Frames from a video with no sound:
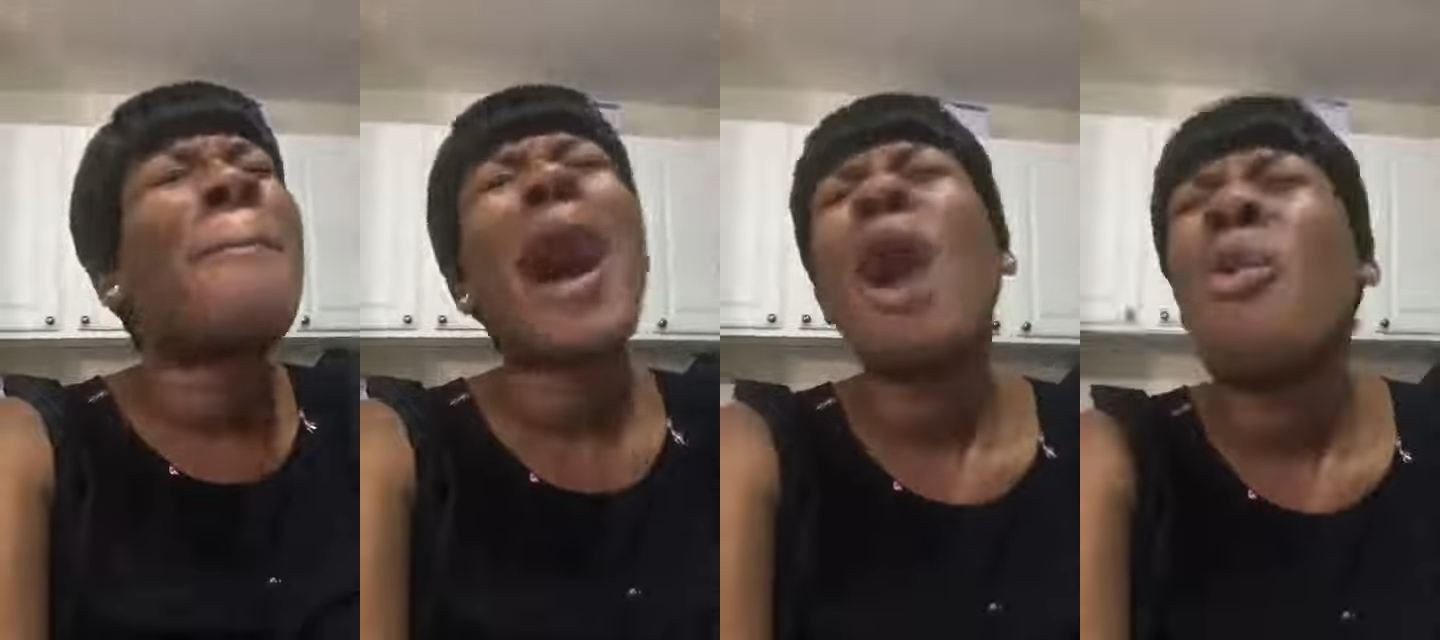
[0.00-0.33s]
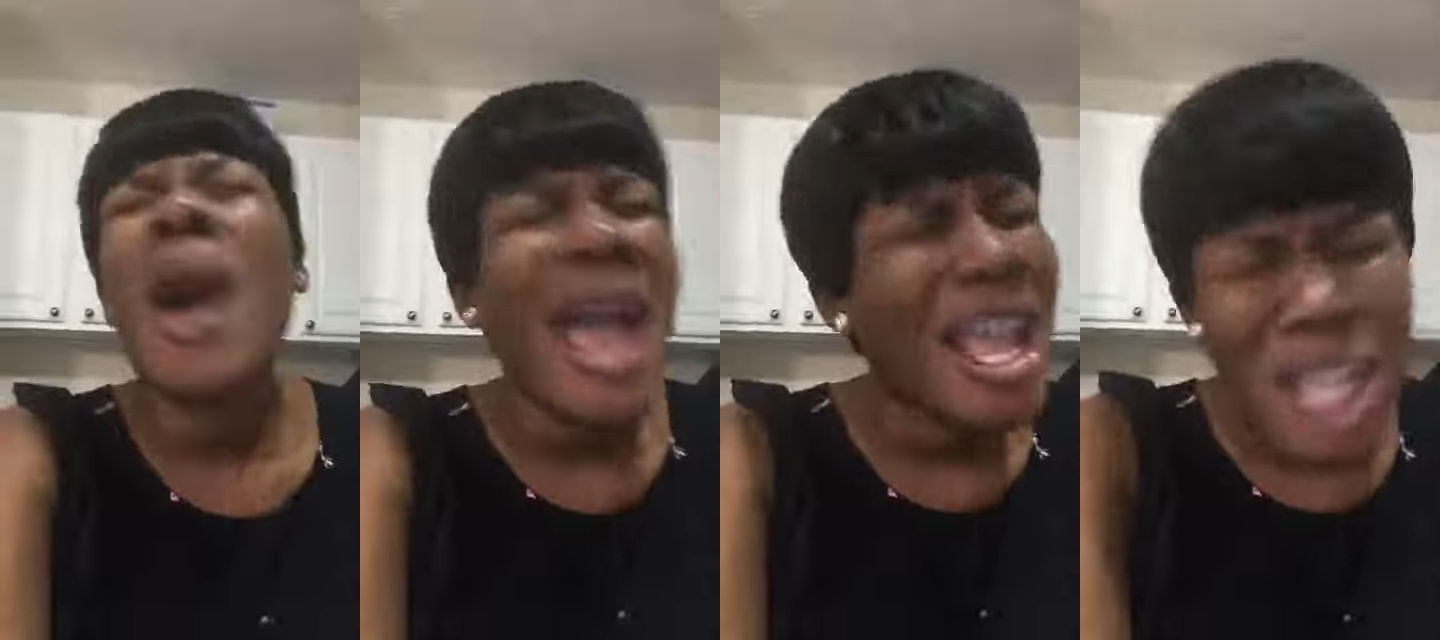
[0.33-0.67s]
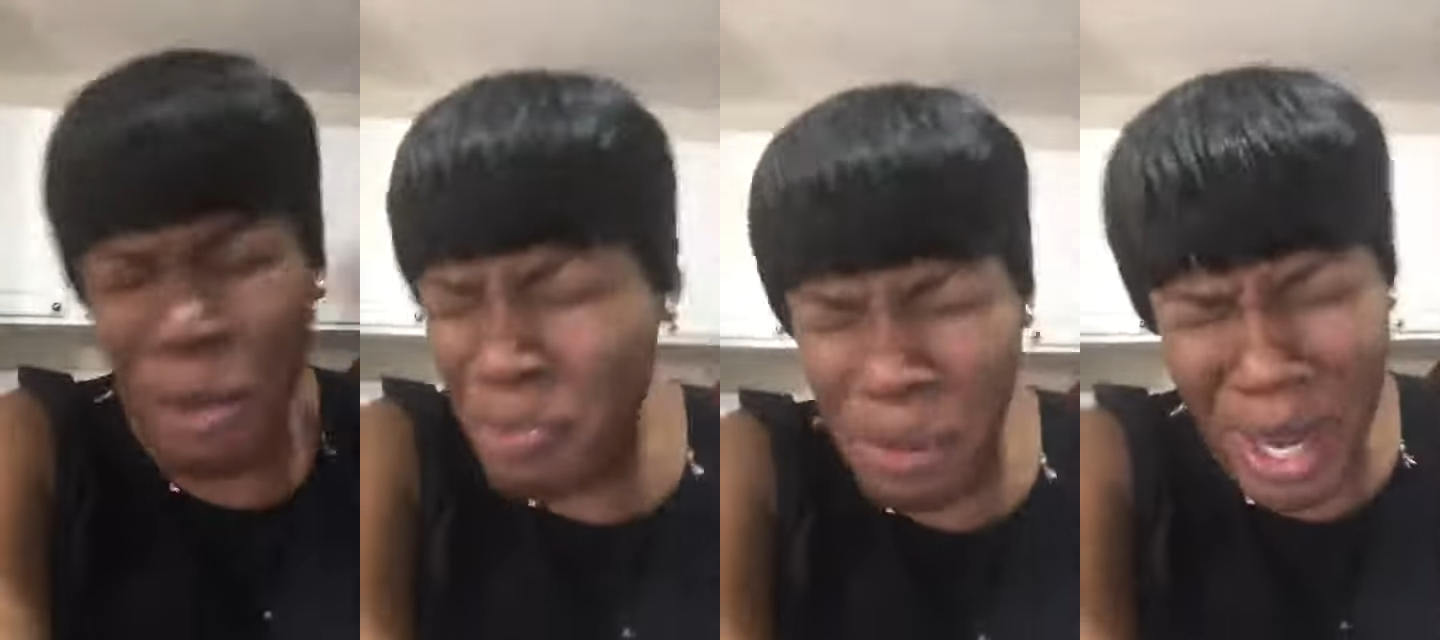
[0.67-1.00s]
power and
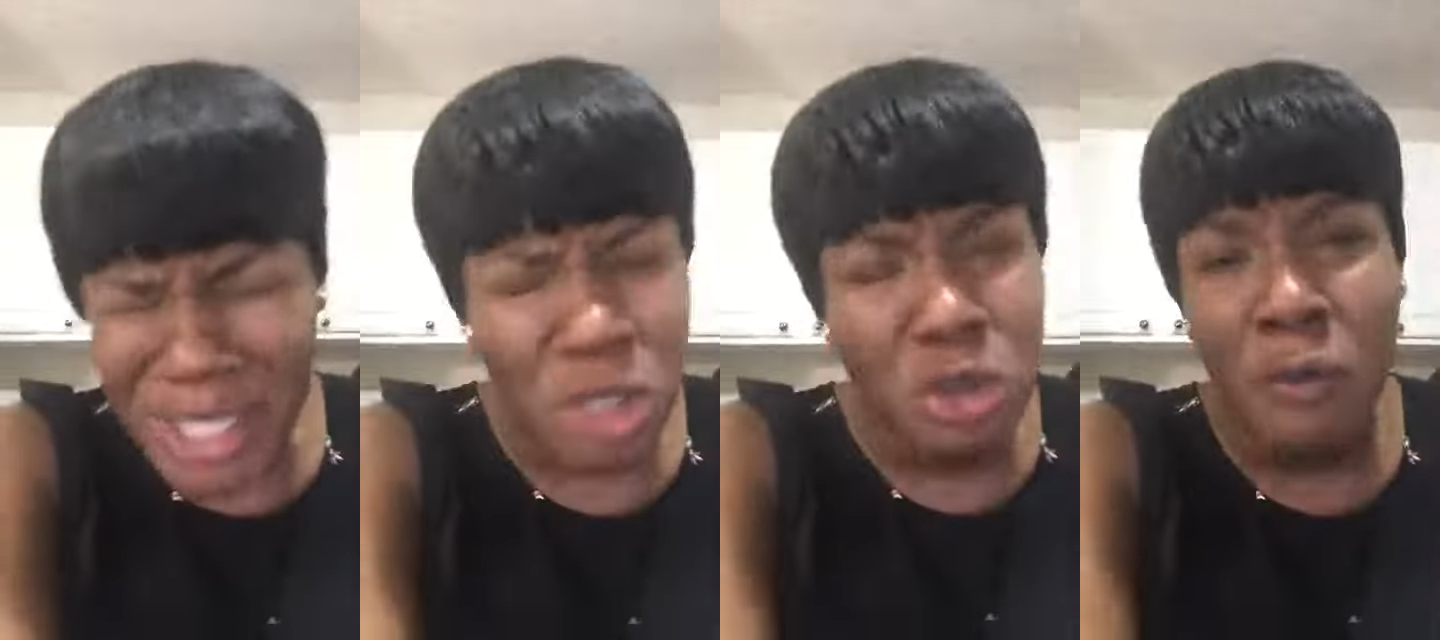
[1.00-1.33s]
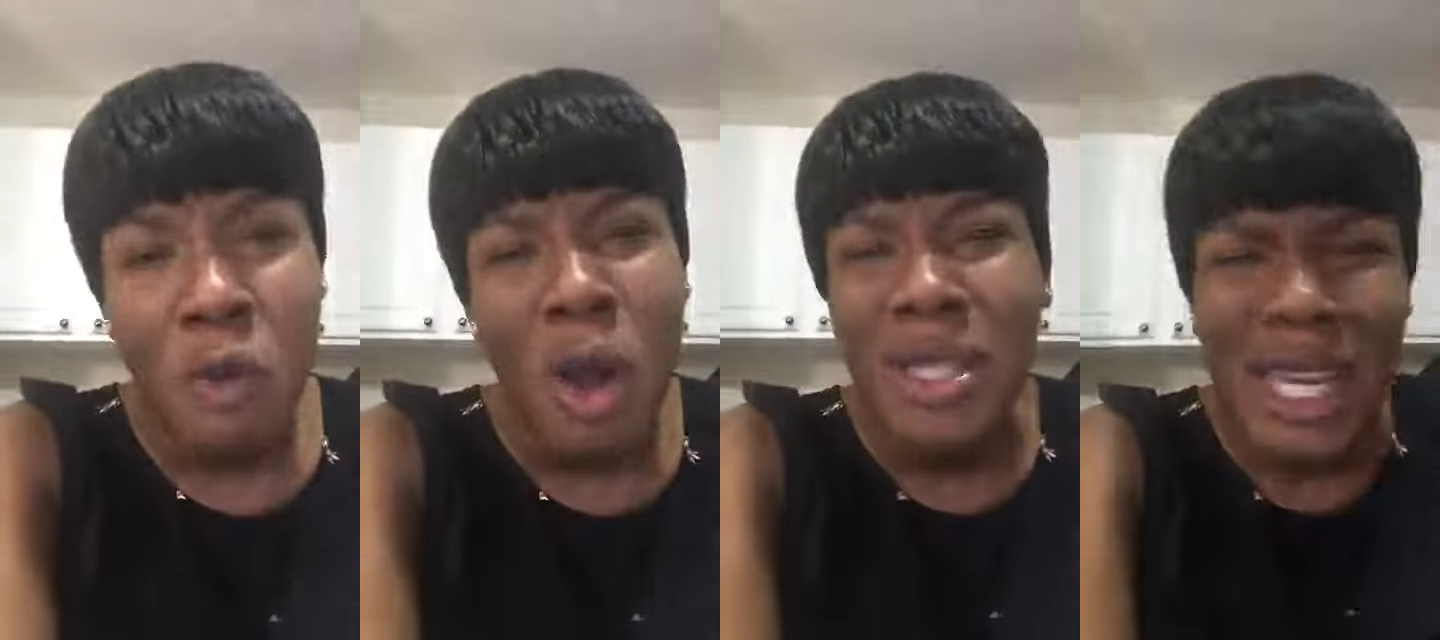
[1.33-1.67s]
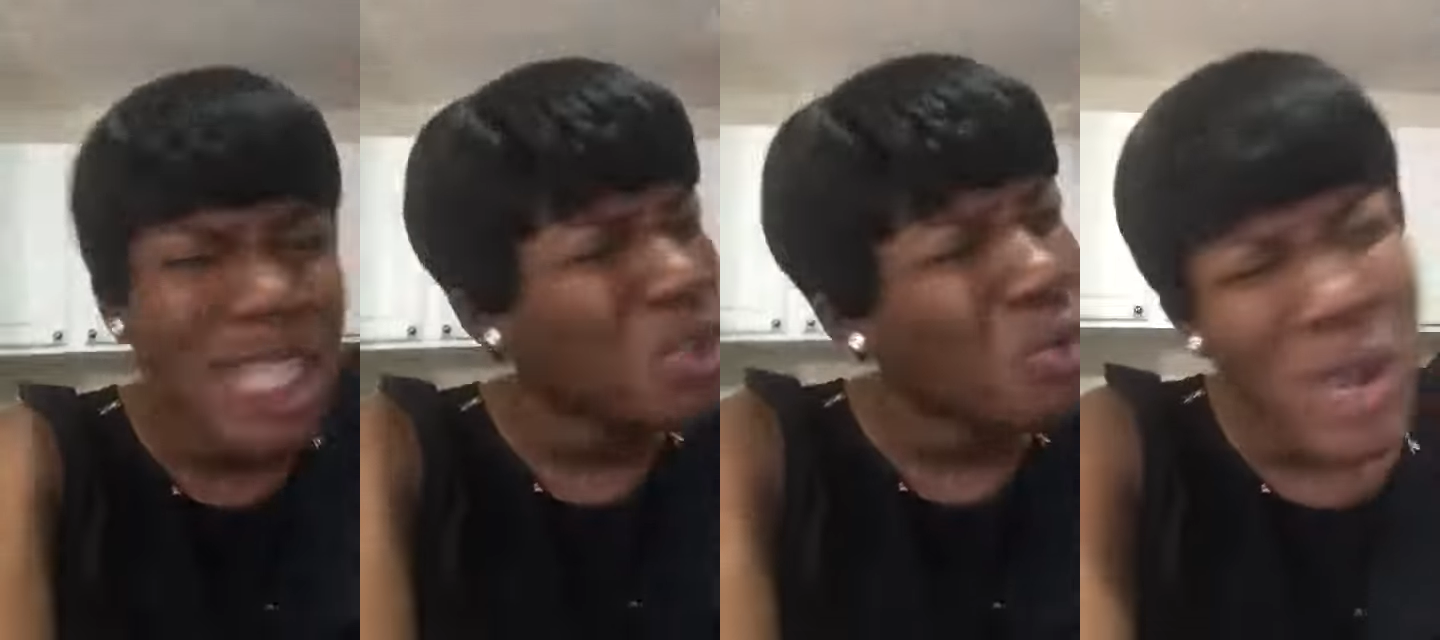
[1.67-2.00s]
the presence of God that
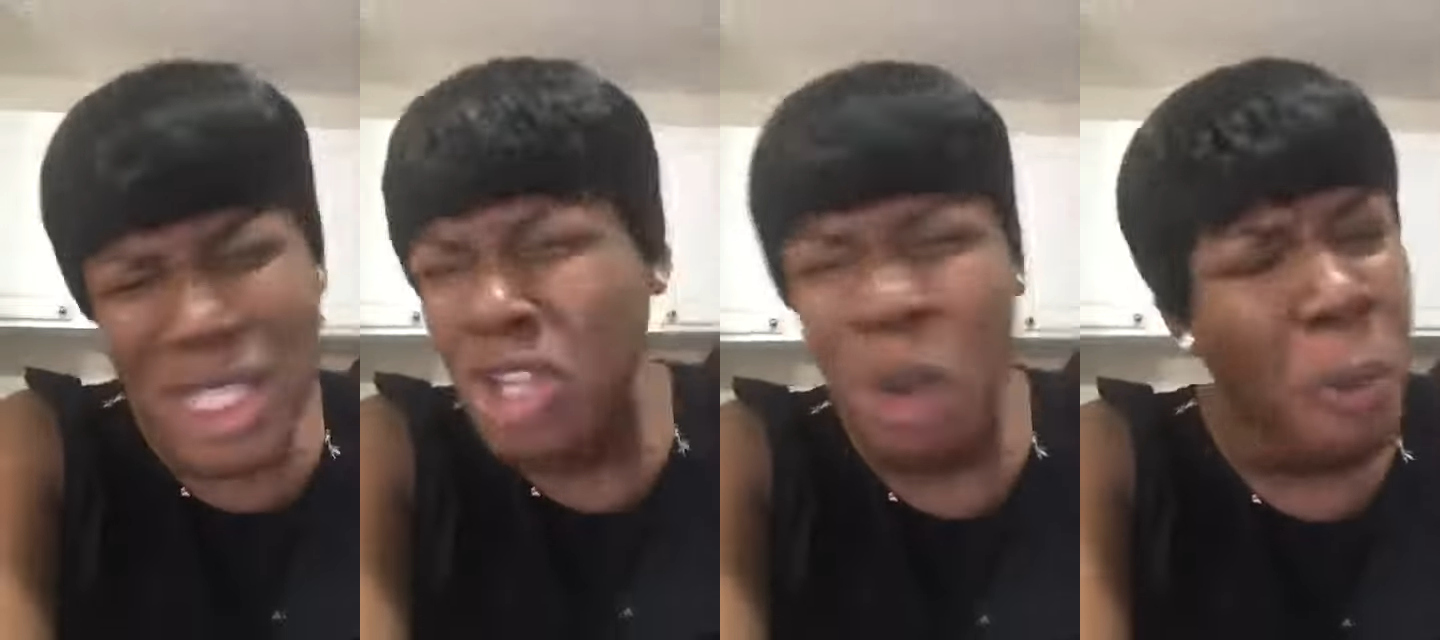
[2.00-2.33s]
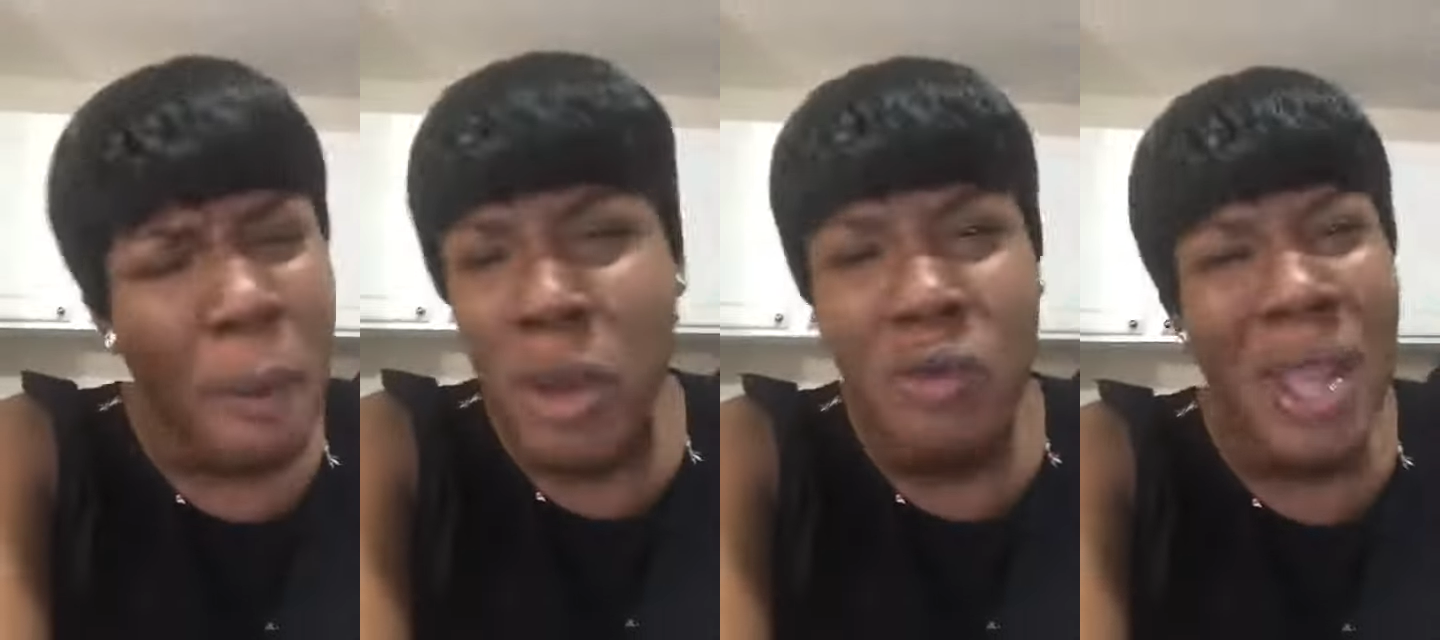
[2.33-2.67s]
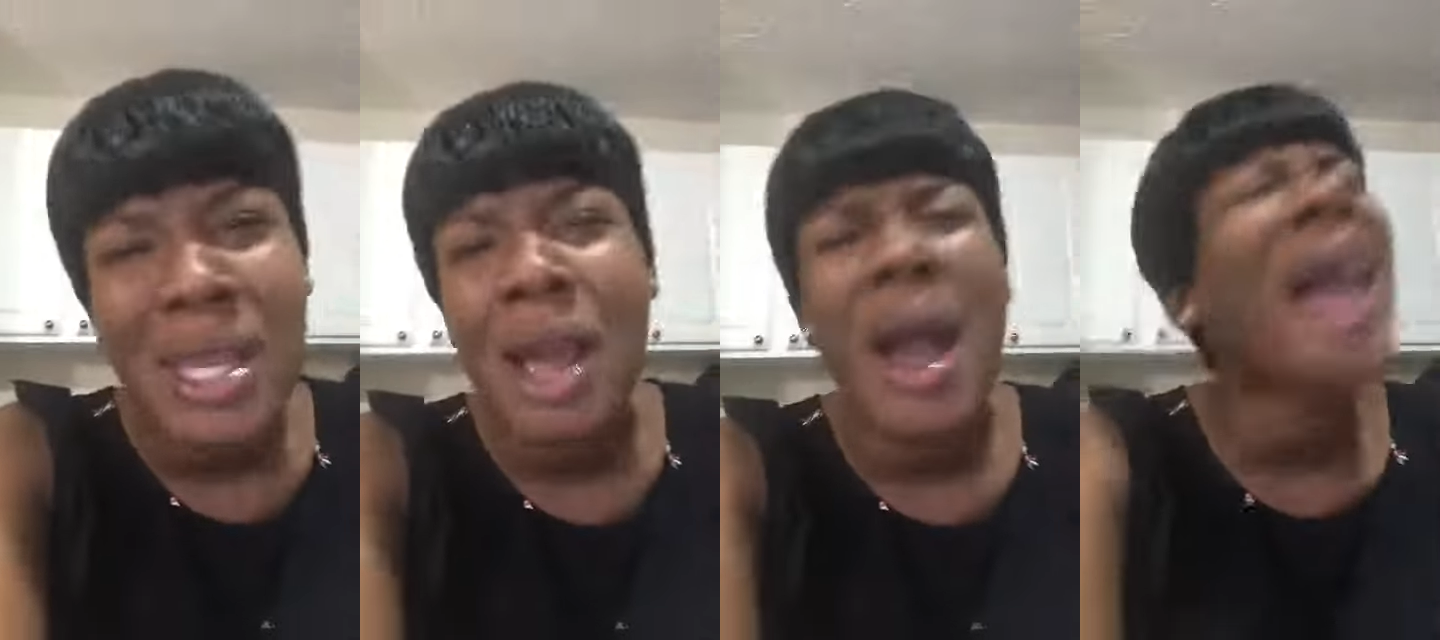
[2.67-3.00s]
is resting upon me right now,